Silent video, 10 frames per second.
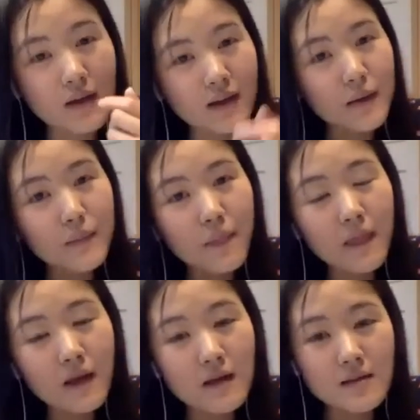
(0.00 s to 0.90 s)

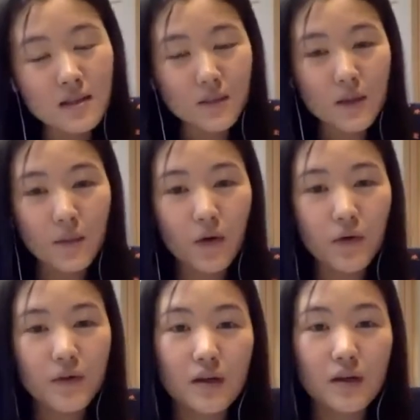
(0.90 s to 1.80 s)
Tell me
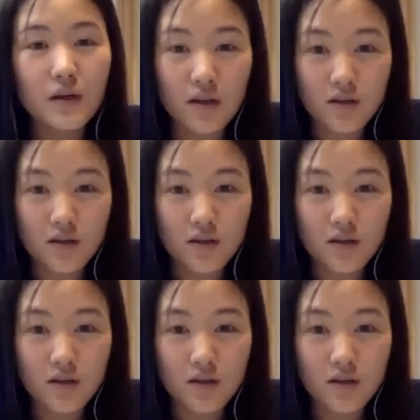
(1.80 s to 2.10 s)
about the